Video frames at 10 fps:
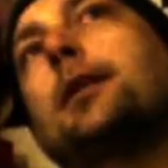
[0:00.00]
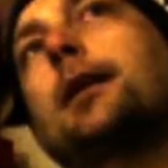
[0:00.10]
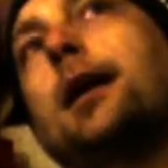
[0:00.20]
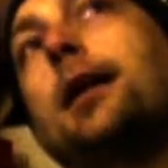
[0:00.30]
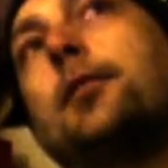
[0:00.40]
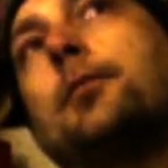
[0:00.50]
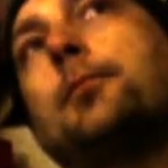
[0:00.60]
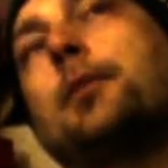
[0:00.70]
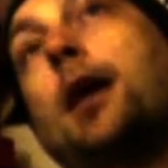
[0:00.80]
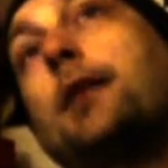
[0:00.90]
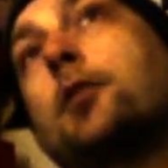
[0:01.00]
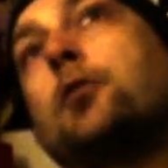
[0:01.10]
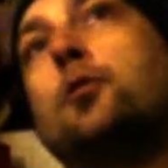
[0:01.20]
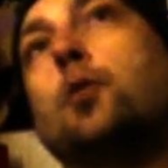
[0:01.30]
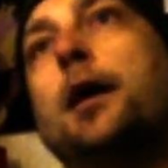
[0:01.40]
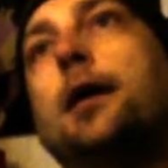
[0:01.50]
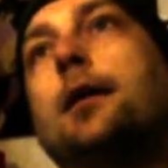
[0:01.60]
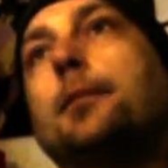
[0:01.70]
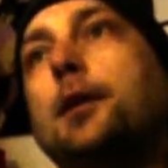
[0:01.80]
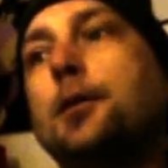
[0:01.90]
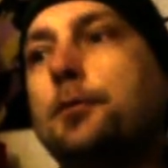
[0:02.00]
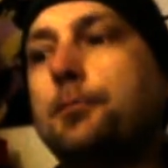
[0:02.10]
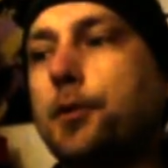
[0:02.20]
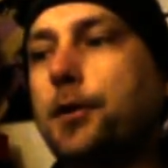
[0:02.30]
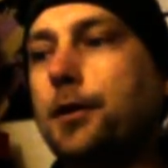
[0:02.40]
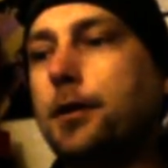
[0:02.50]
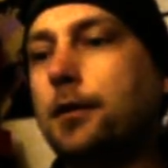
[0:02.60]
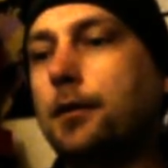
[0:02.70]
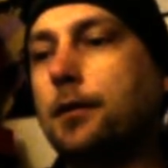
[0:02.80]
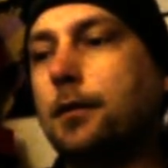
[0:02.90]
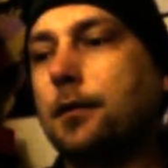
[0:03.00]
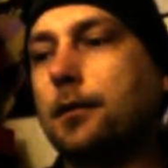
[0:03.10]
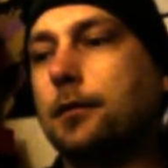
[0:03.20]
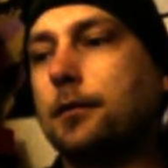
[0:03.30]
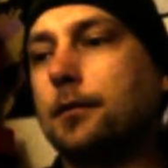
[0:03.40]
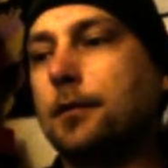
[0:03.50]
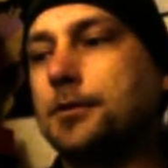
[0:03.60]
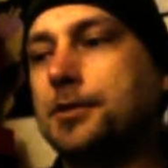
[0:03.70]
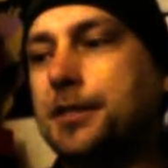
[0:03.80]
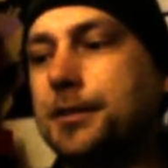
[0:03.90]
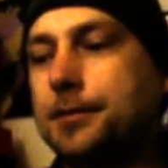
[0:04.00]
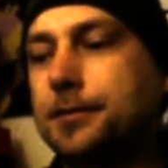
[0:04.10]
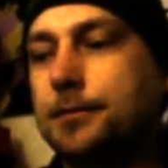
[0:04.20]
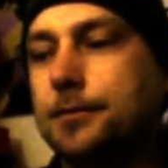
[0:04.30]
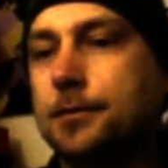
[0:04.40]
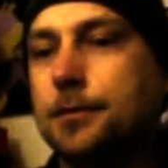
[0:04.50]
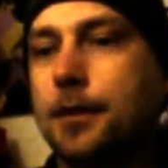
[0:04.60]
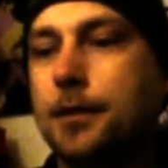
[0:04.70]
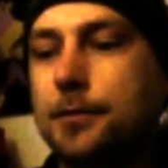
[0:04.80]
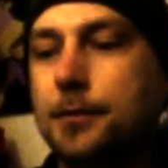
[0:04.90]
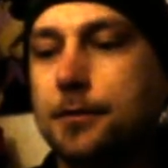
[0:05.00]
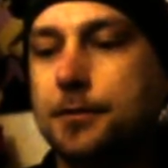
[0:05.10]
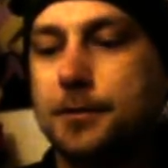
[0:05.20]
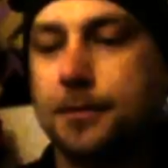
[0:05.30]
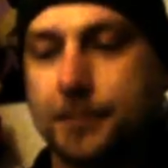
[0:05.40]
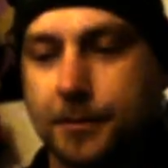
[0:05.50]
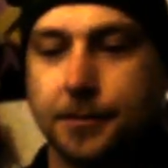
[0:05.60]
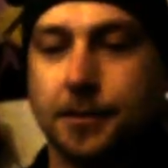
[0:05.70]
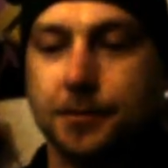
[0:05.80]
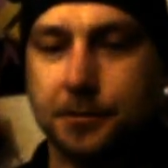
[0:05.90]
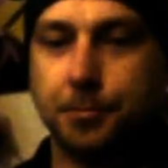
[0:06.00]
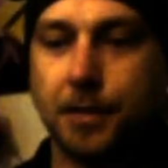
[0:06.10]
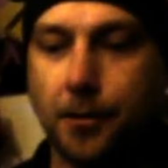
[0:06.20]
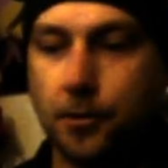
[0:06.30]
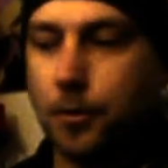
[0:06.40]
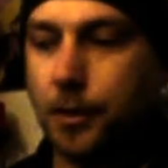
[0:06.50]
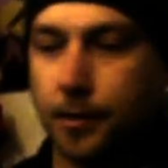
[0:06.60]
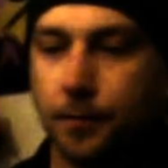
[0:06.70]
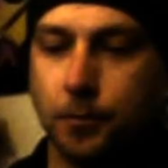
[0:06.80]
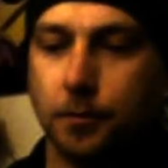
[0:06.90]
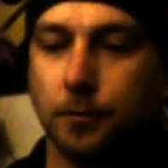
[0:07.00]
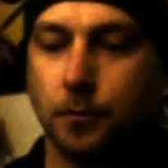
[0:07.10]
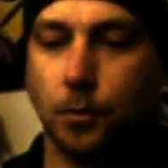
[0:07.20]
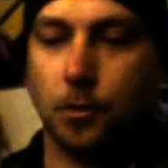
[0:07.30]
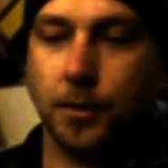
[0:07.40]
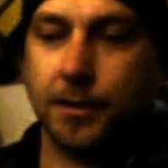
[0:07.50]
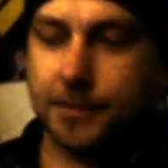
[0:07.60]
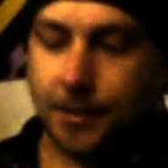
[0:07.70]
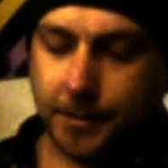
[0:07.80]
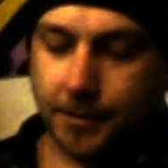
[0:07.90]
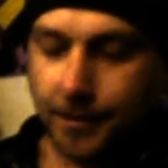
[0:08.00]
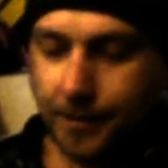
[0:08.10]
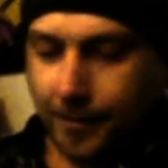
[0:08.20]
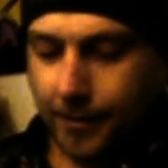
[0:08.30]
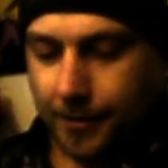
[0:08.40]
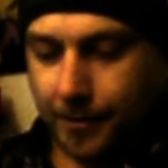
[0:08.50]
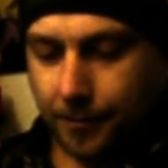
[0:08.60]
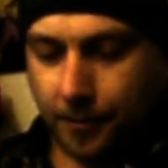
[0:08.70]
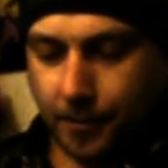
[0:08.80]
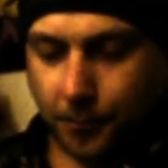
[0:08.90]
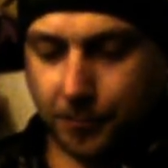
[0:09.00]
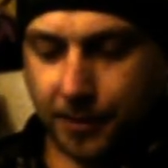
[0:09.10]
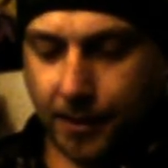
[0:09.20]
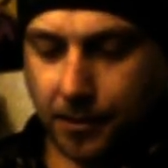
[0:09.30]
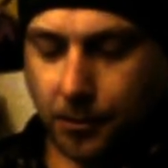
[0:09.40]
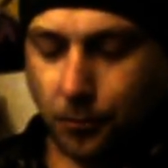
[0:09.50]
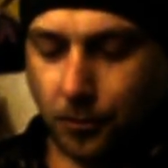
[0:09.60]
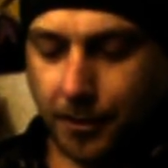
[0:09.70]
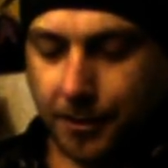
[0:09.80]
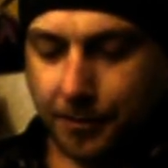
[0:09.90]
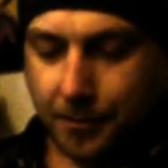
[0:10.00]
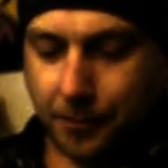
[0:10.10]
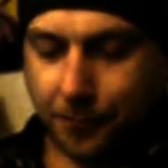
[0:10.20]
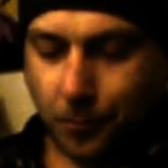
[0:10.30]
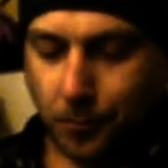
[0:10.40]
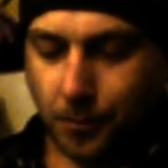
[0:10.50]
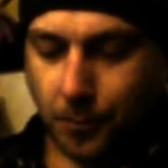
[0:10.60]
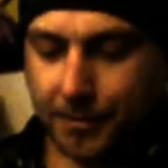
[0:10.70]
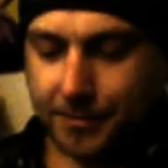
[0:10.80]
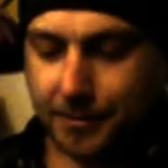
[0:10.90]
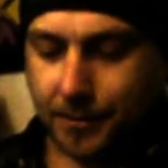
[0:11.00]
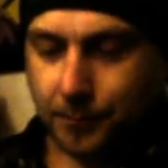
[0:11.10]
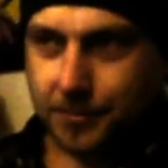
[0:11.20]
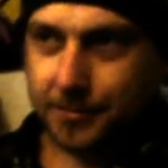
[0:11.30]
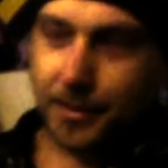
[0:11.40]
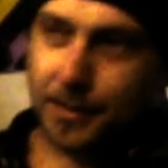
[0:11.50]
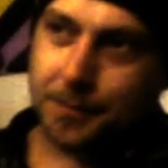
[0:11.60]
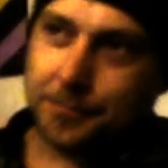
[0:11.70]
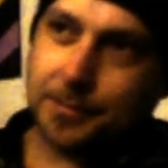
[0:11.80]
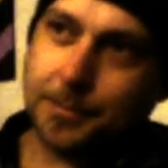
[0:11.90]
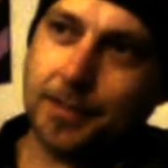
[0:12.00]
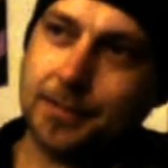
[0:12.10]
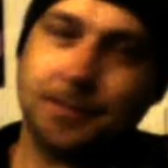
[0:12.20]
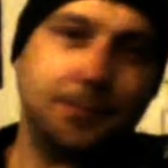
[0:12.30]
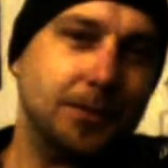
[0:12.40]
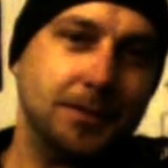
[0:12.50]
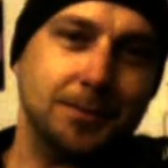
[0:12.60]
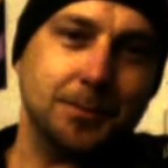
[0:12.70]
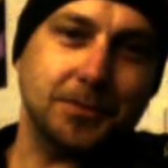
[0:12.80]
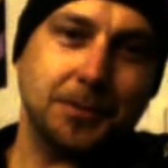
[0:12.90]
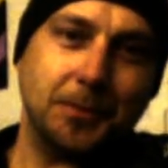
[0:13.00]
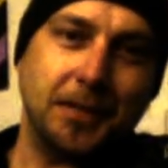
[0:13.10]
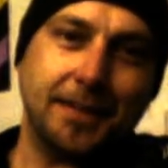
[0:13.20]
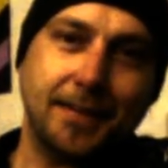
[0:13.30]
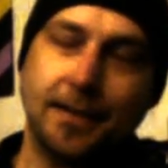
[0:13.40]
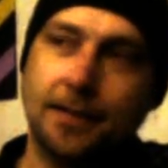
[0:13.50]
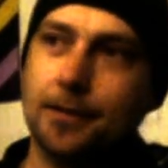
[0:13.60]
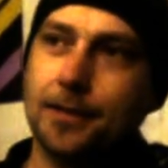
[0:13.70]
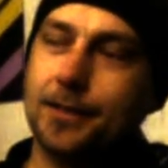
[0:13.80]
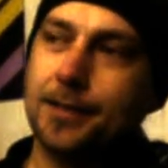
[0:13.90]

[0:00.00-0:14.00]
kind of a cool way. I mean, it was pretty ingenious in that she's just sitting there just plowing away with the one-way sign, and I thought it was kind of cool. I didn't know if the one-way sign was kind of some kind of symbolism or something like that. Like